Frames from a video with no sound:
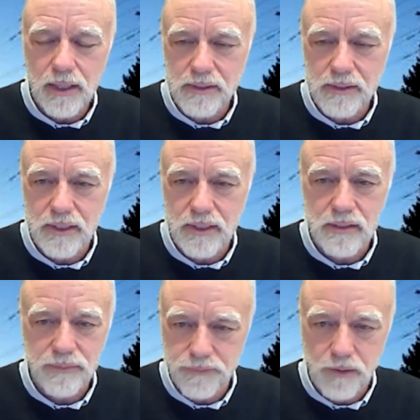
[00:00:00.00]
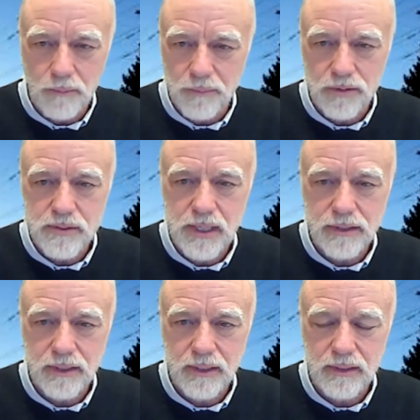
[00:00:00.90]
in the sense of almost
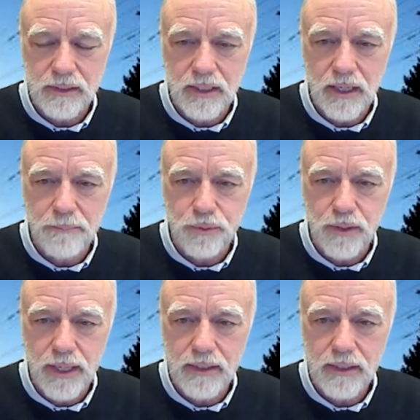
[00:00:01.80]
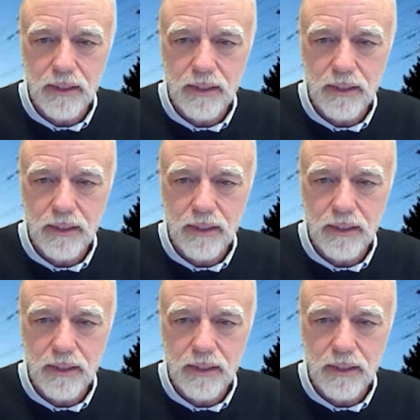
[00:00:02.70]
nothing at the upper end.